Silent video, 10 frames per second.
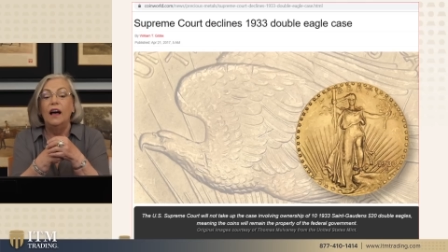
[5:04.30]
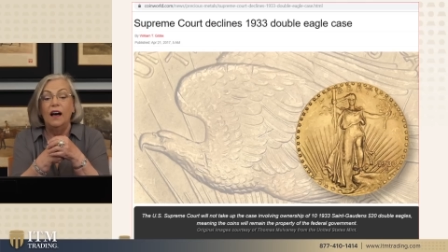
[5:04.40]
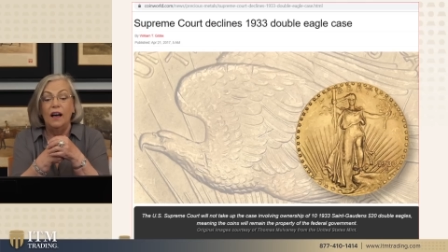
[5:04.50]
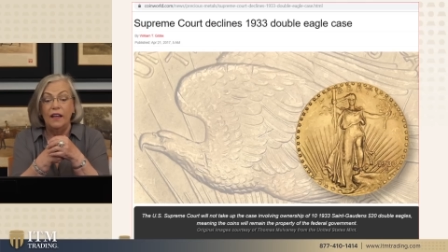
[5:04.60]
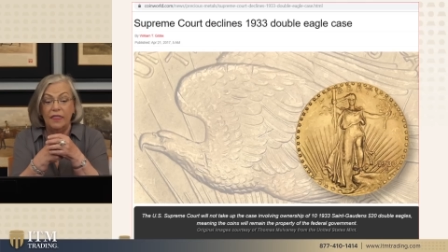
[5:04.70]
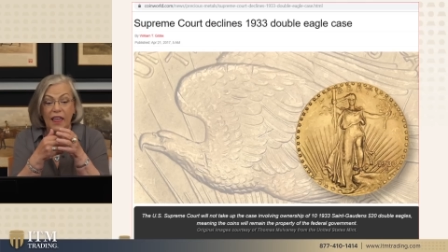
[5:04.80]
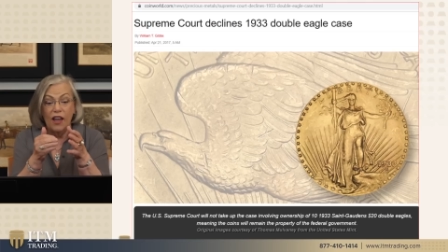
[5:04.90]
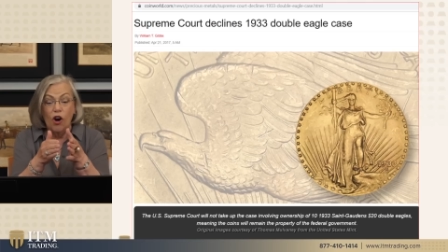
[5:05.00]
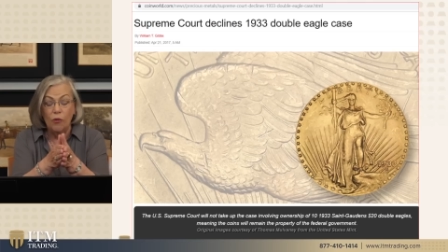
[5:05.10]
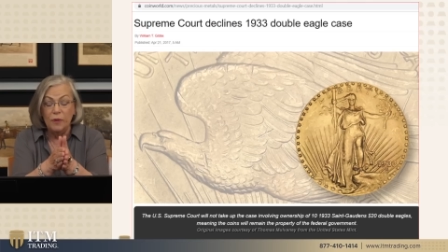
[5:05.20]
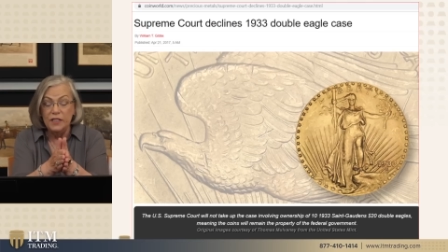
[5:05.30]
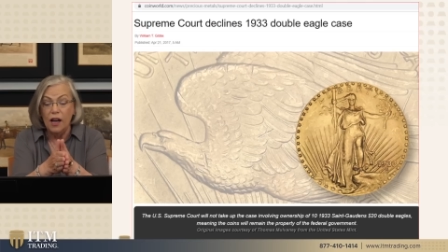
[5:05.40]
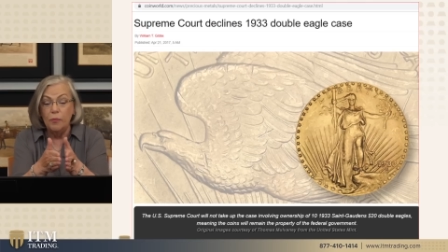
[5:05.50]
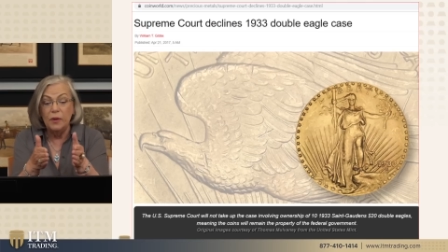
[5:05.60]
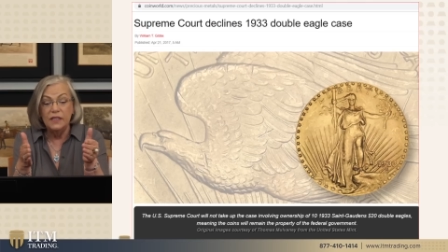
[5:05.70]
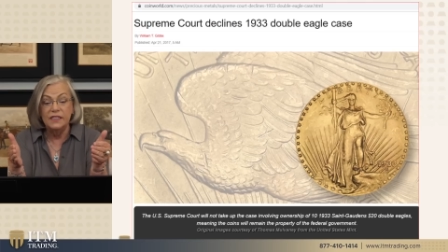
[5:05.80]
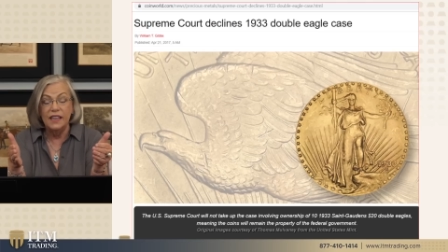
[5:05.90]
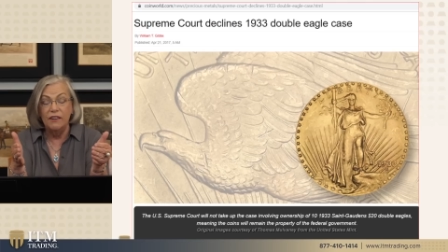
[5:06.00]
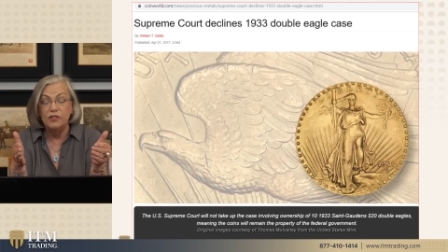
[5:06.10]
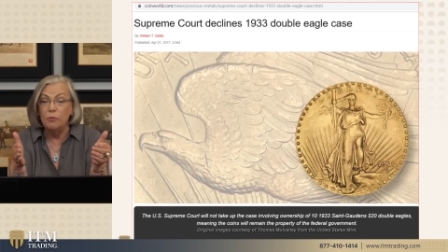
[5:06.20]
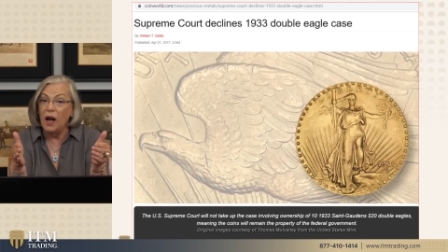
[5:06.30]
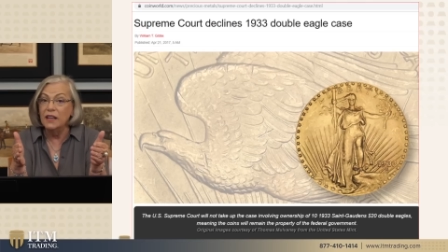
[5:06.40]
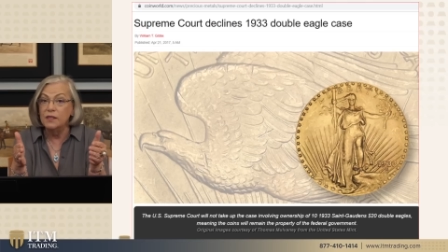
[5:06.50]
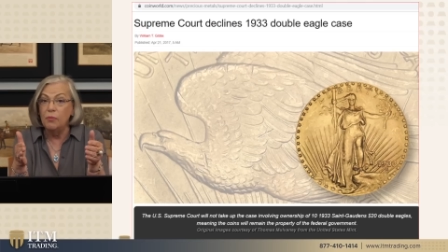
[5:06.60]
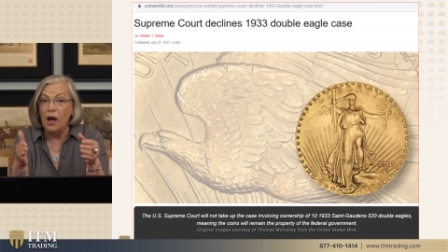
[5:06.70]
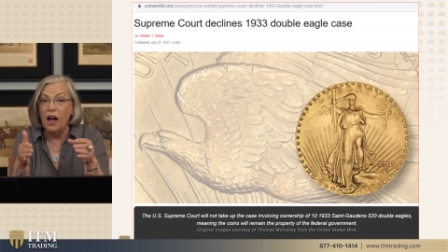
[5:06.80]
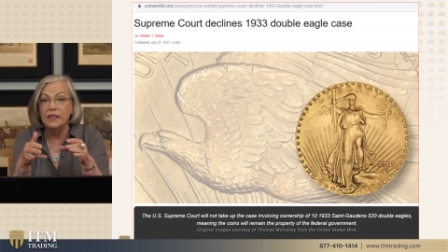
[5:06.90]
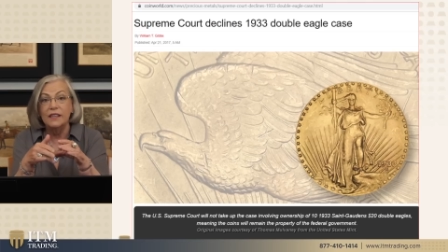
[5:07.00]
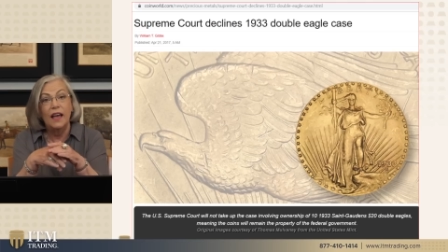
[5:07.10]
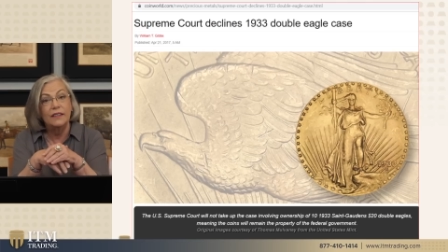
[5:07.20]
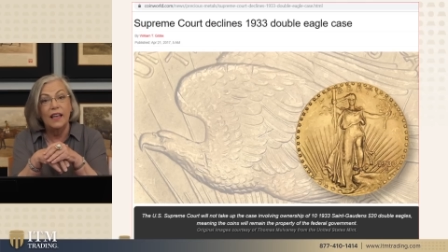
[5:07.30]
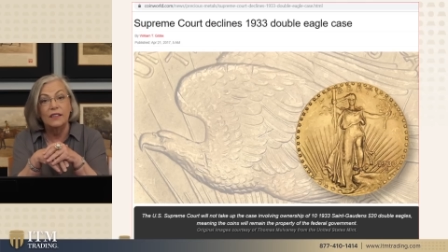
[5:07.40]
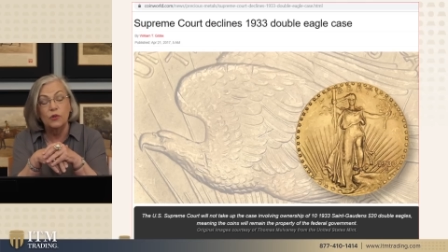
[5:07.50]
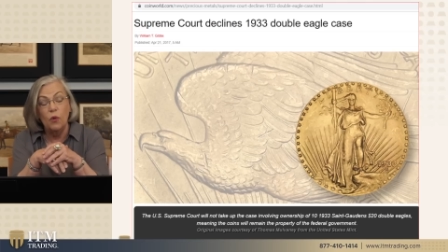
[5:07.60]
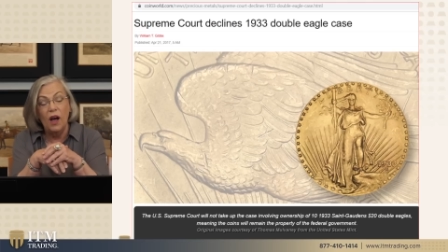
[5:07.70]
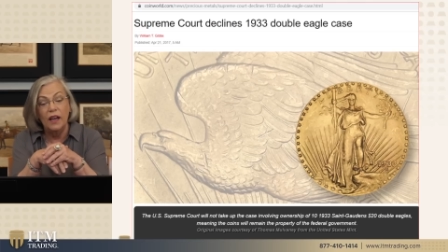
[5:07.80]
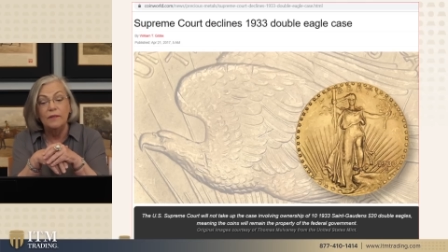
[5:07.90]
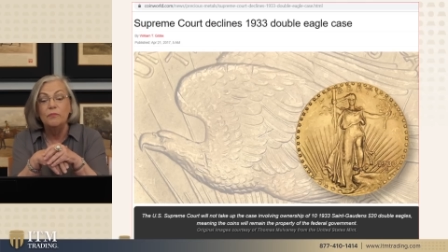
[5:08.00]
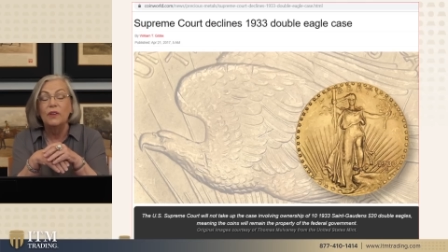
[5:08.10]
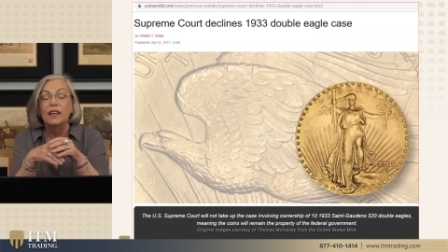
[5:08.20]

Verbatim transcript: uh, they opened up his safe deposit box, and guess what?